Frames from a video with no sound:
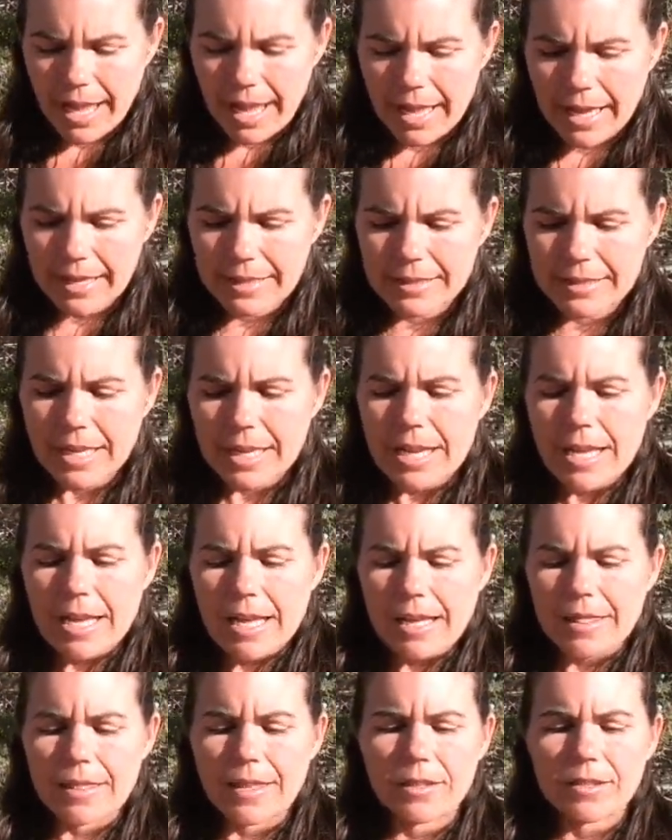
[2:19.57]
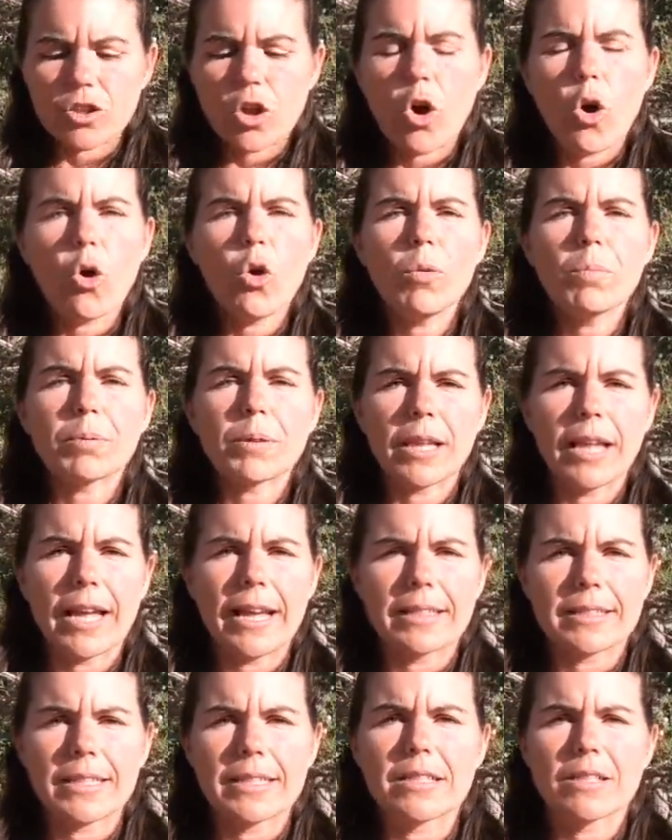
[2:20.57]
and this whole
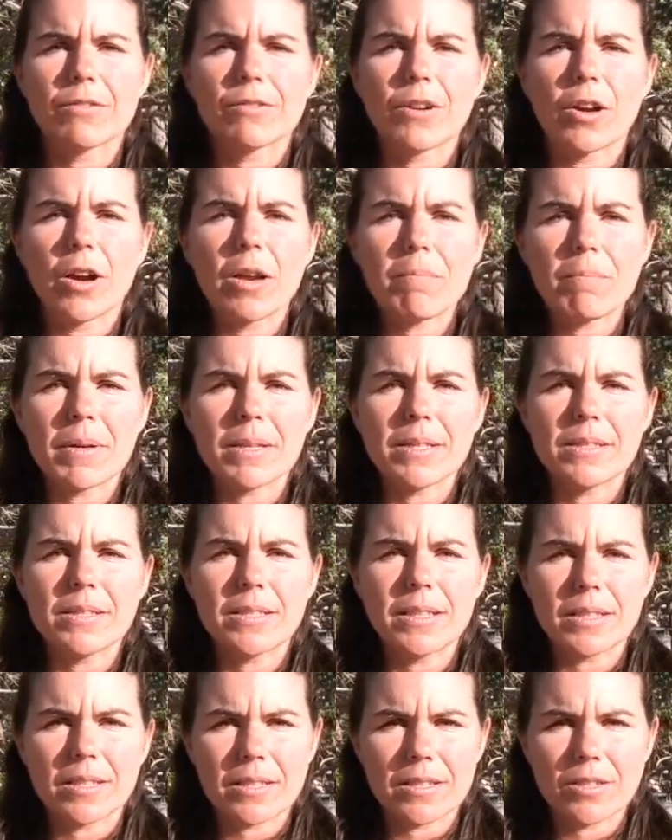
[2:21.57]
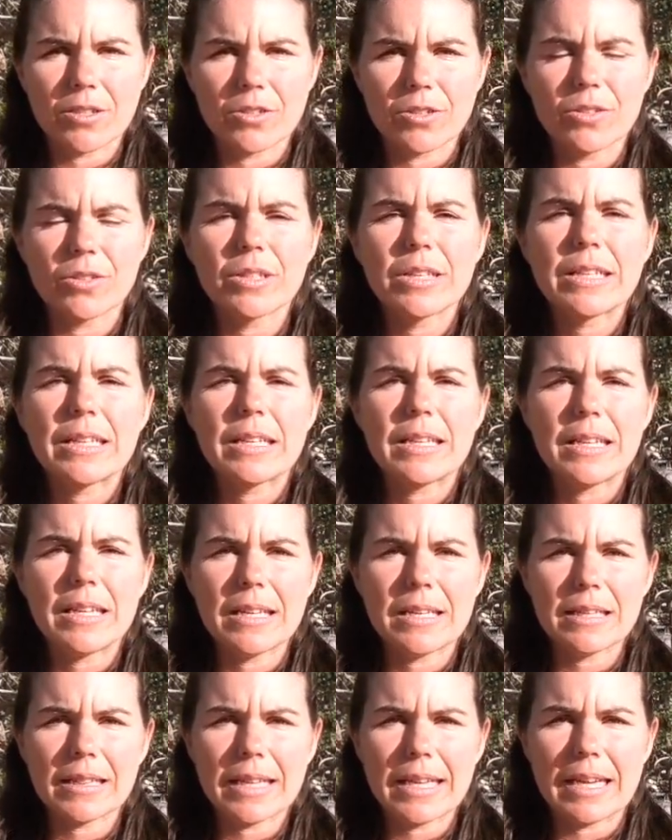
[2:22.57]
plant is a very medicinal
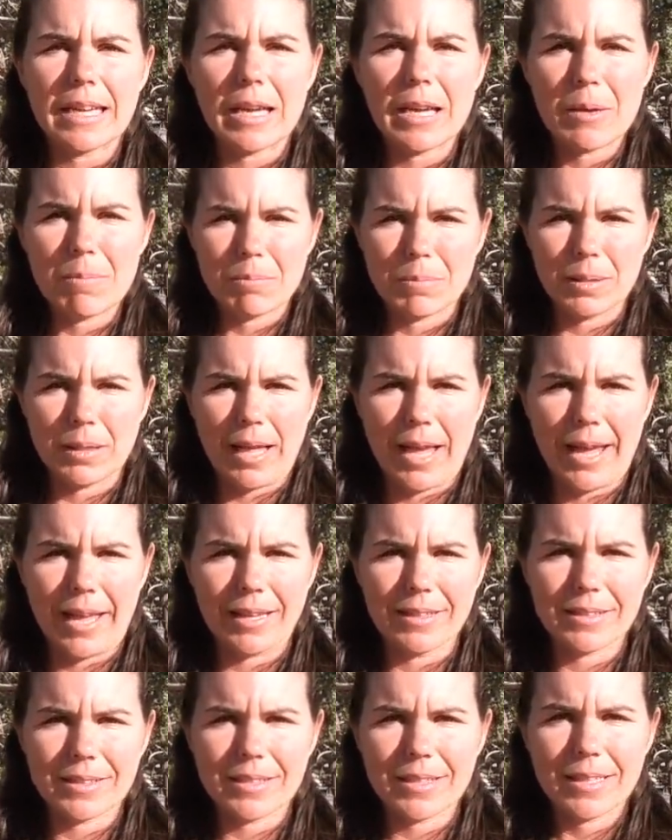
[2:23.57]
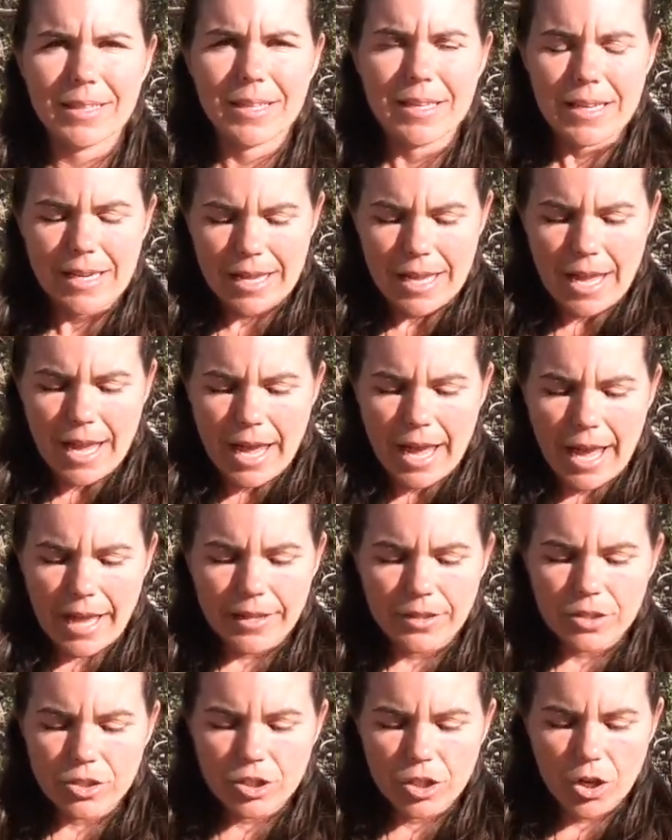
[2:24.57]
healing plant.
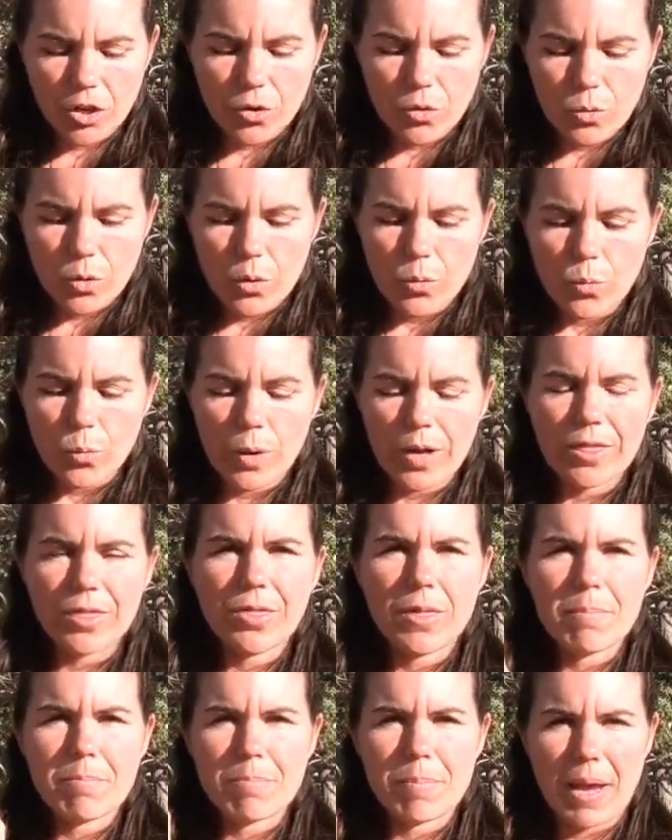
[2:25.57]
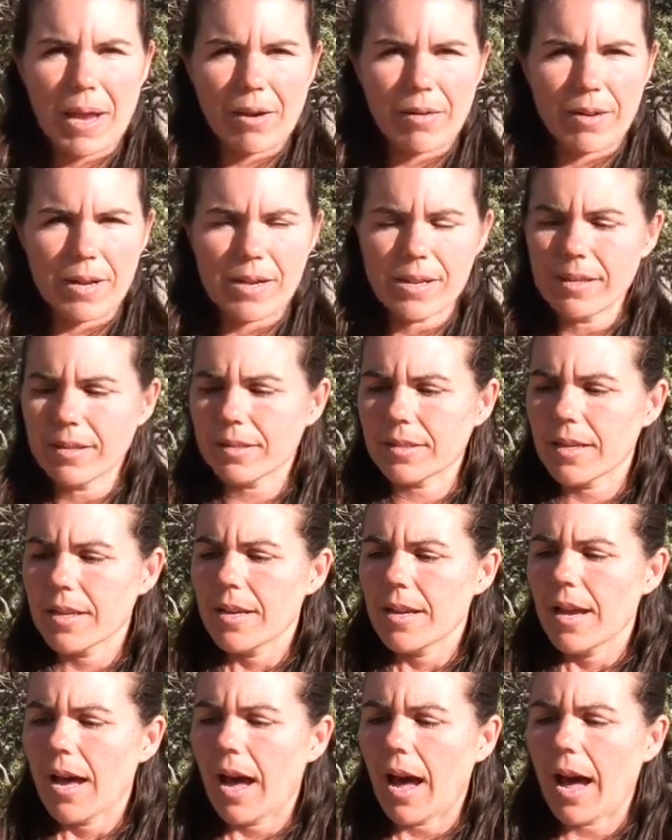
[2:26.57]
And so with the berries,
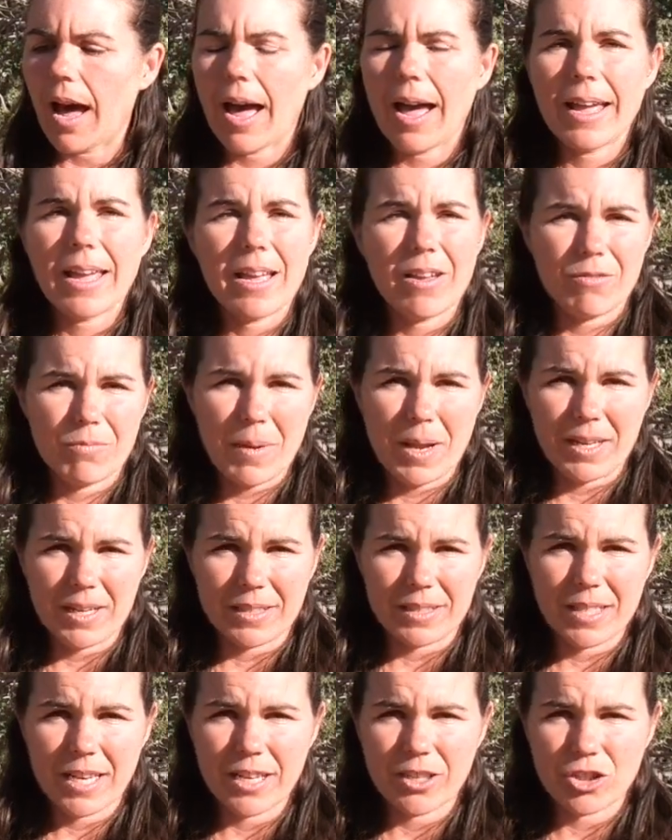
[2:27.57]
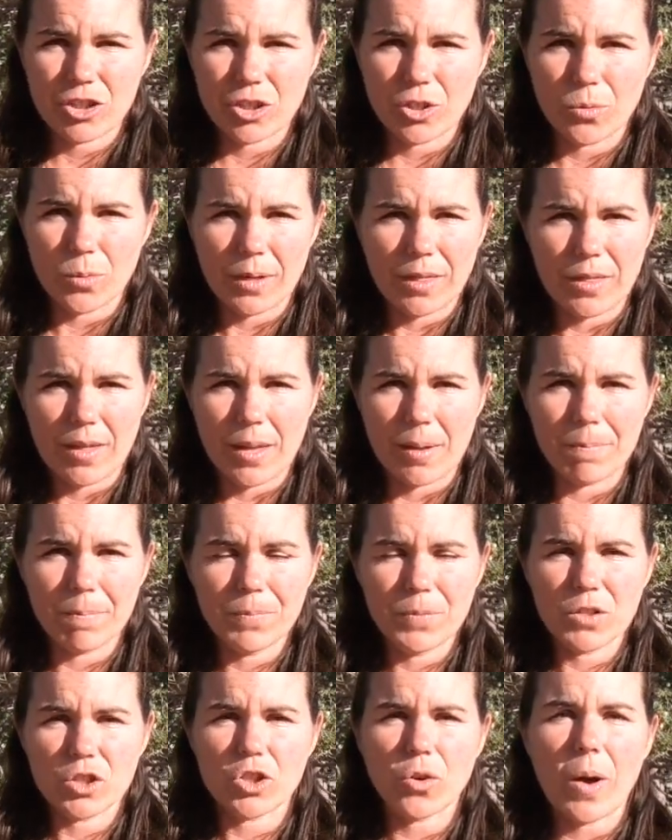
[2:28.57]
I have made a tincture with
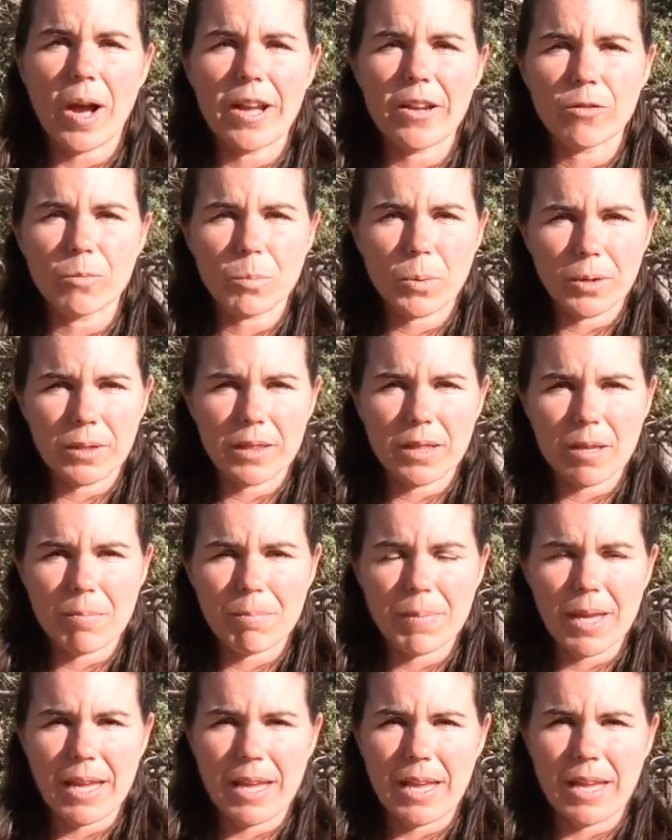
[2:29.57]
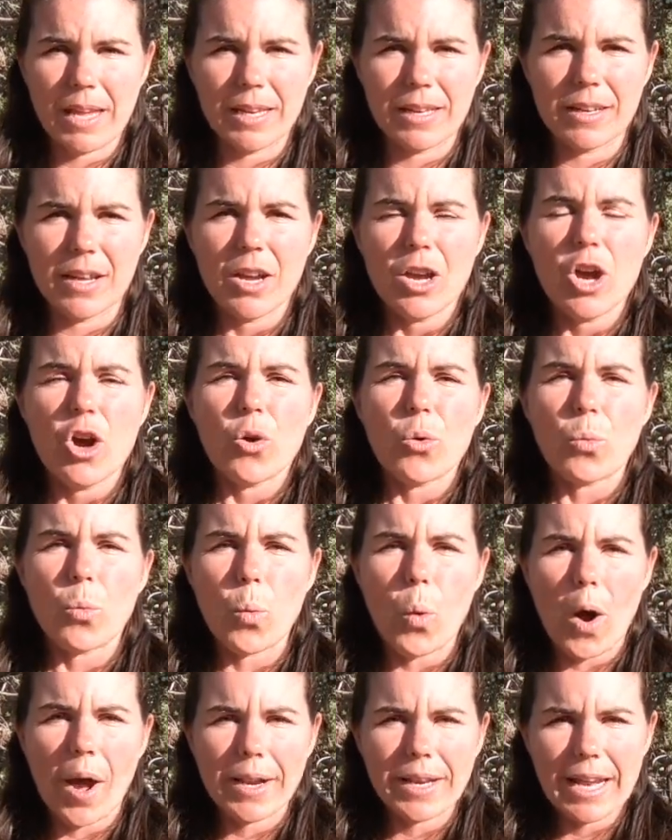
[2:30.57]
them. So I have put them in
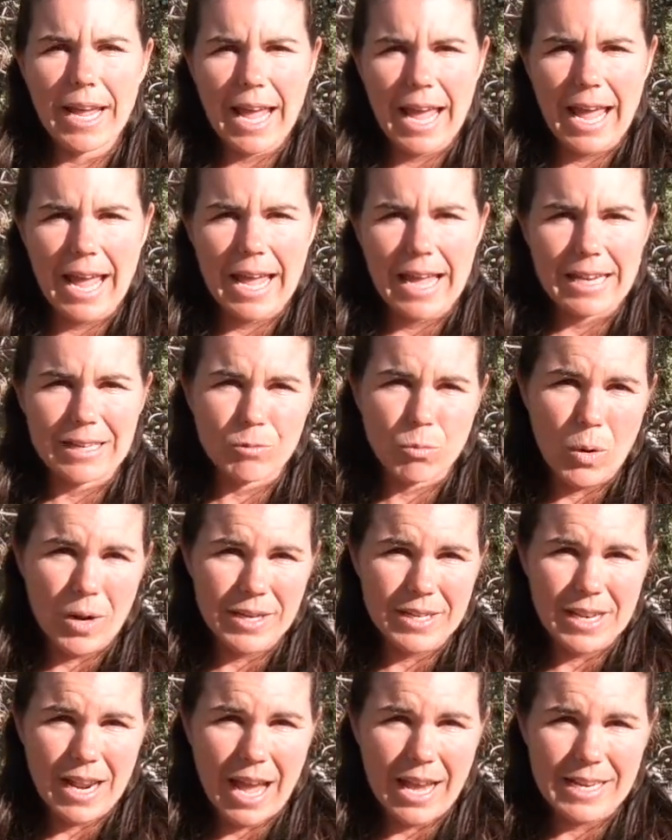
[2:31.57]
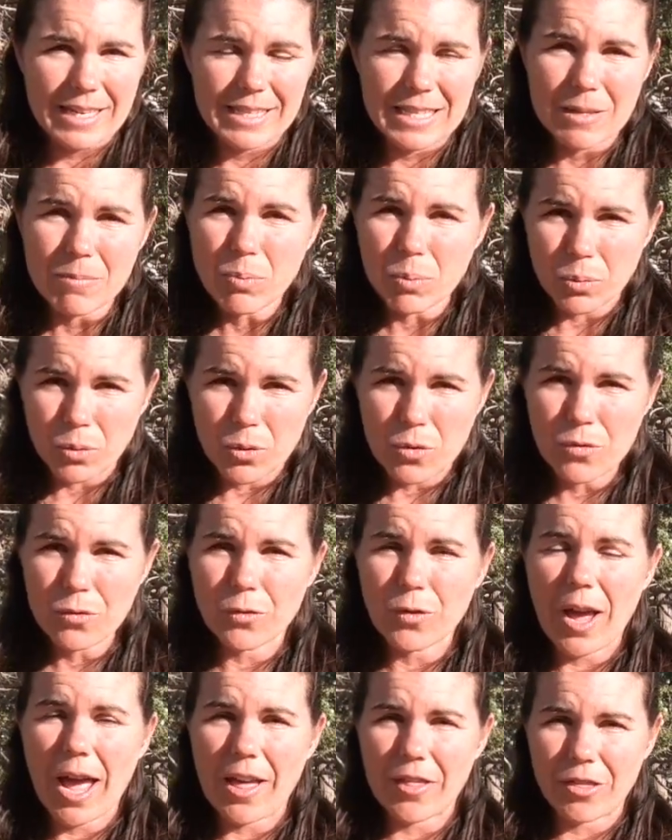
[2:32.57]
190 eh, proof
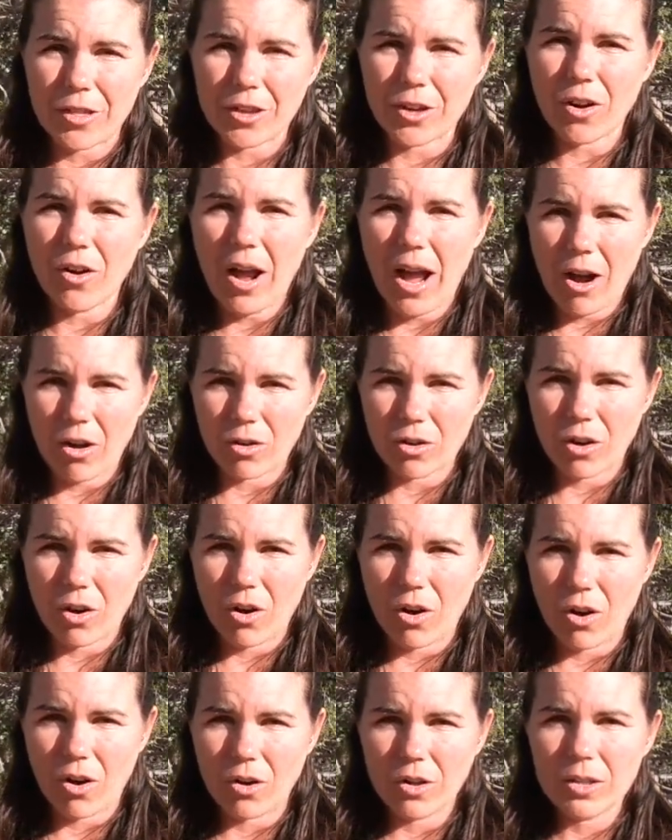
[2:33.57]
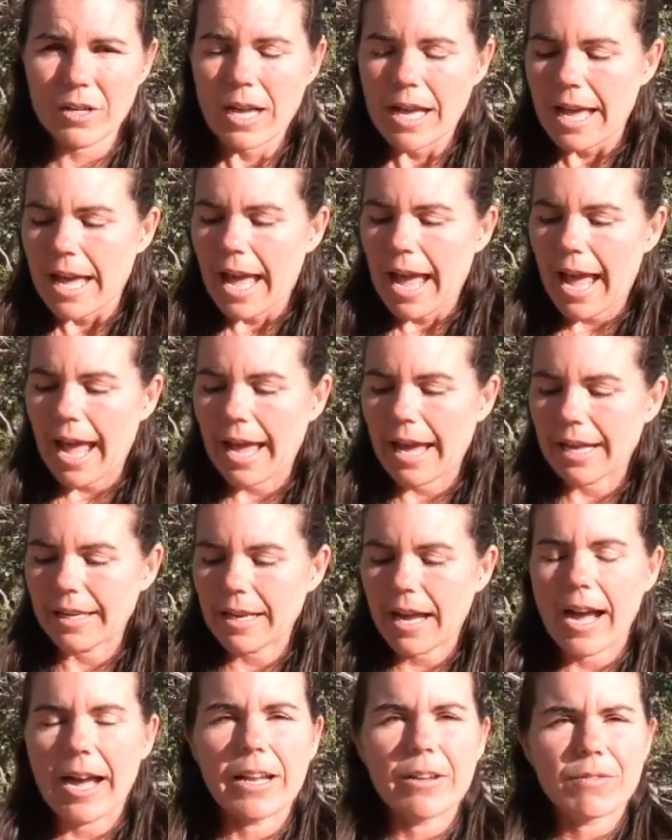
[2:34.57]
ethanol alcohol
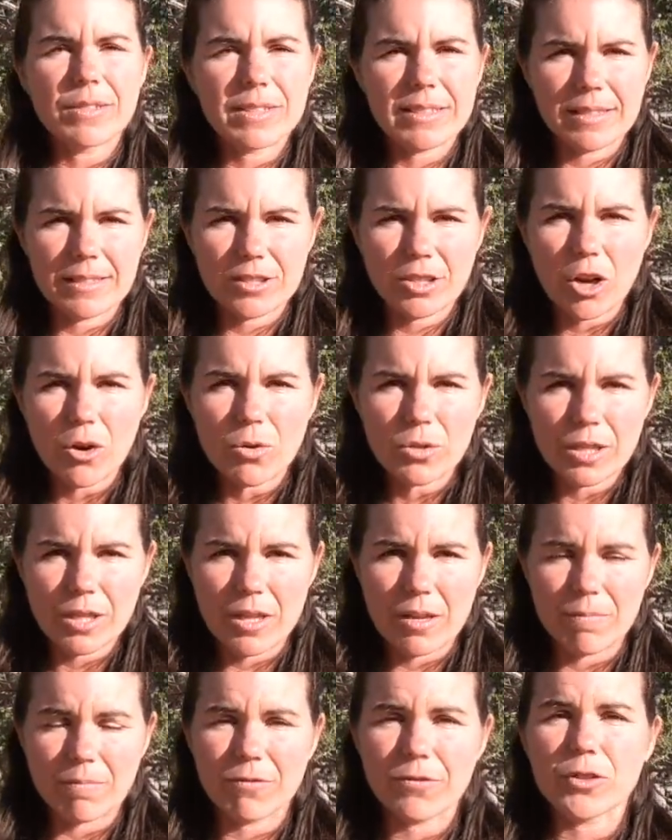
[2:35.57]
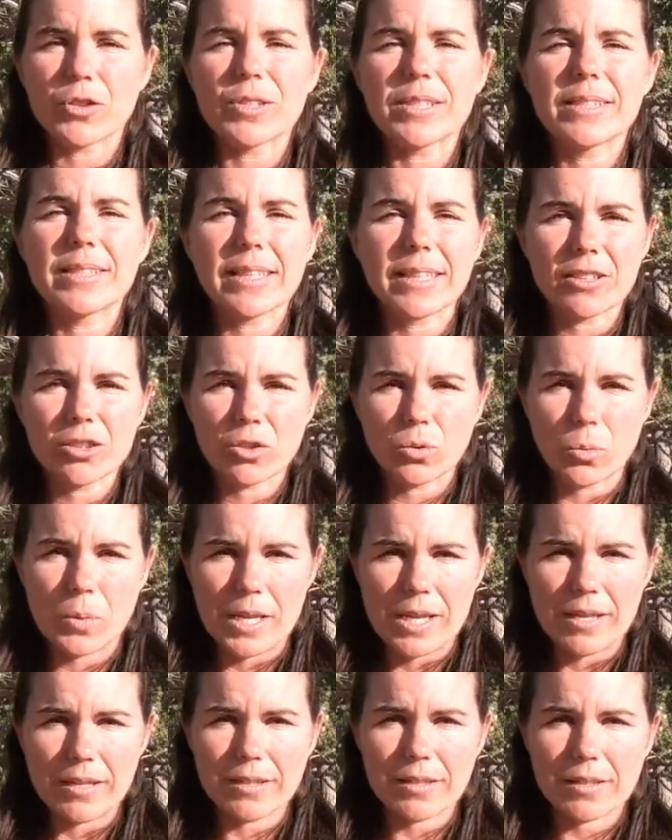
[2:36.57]
and I have soaked them for six
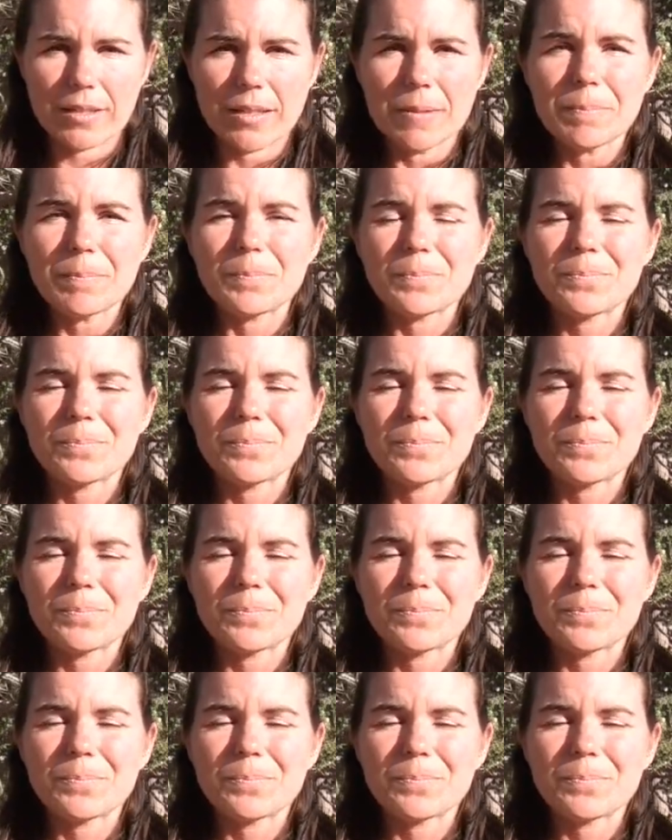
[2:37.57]
weeks.